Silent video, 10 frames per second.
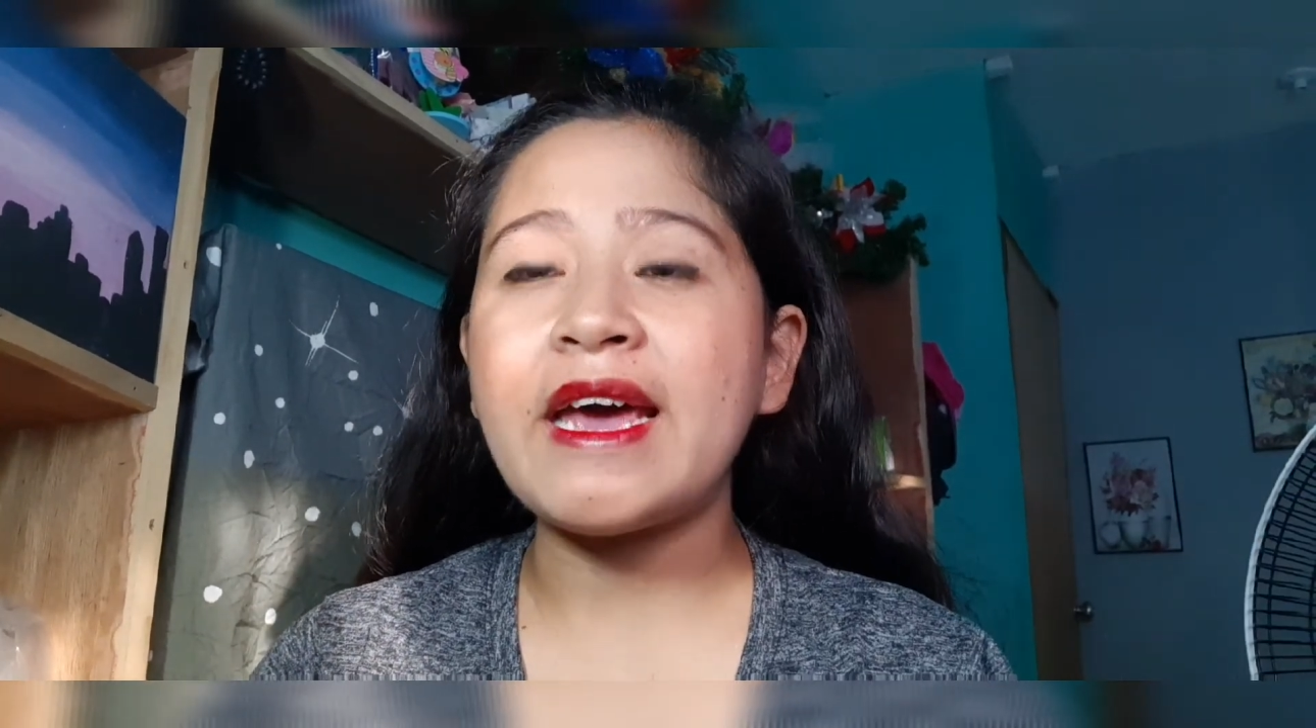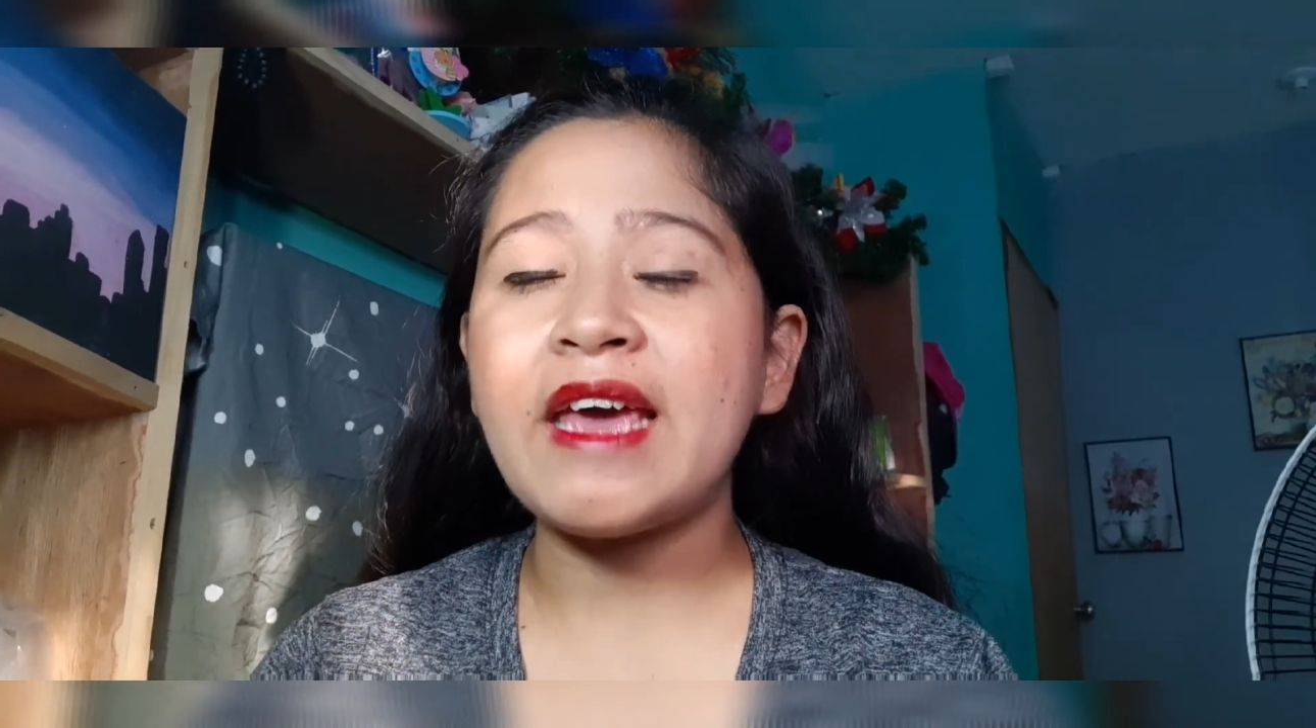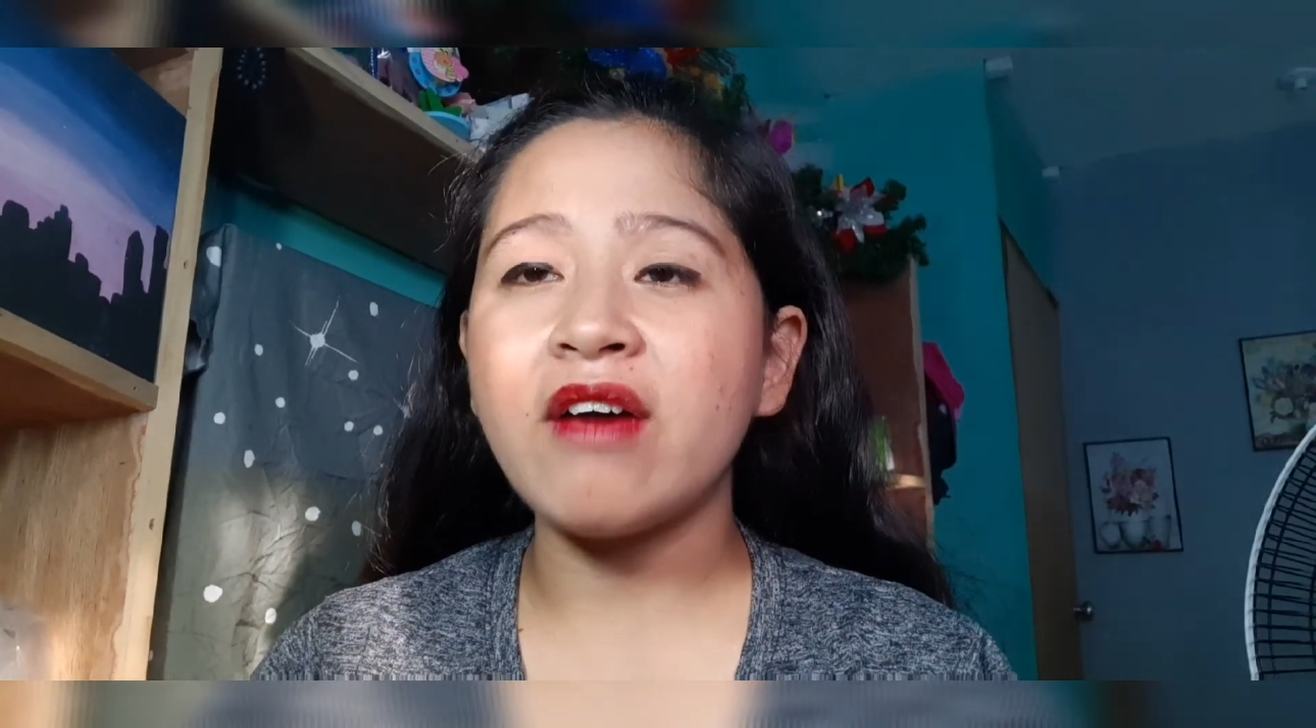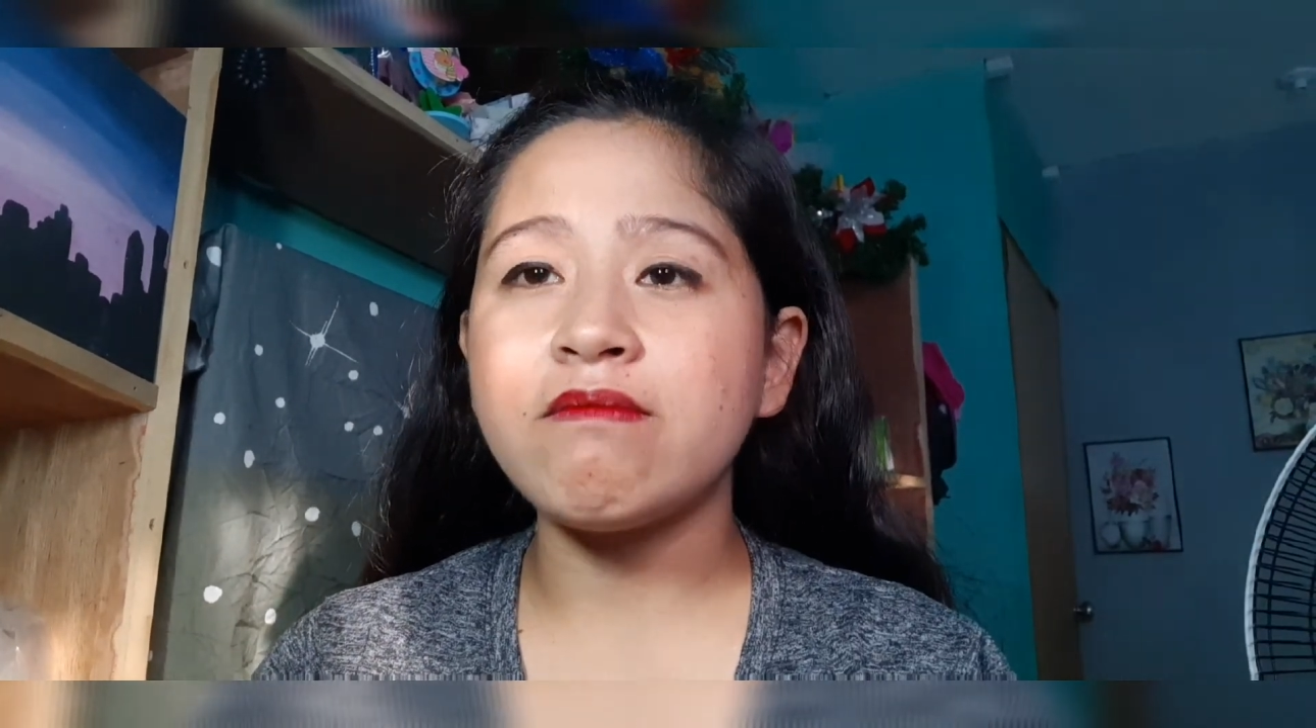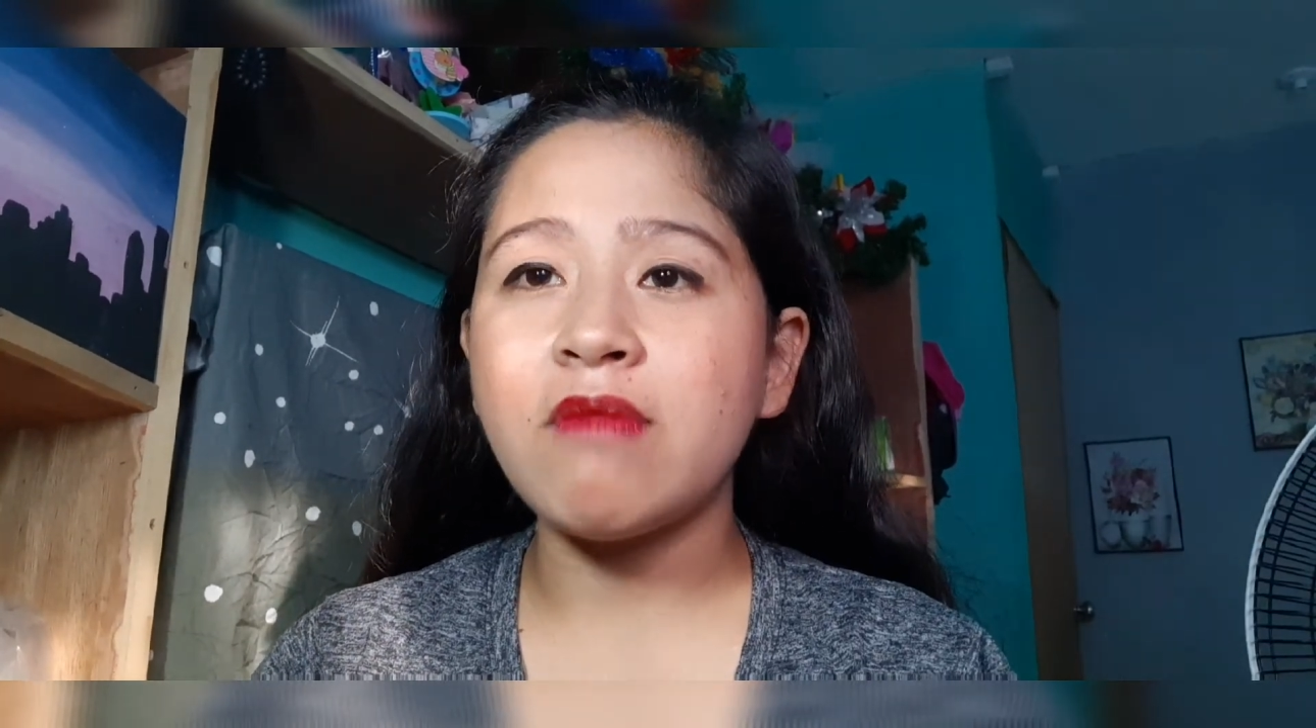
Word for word: I have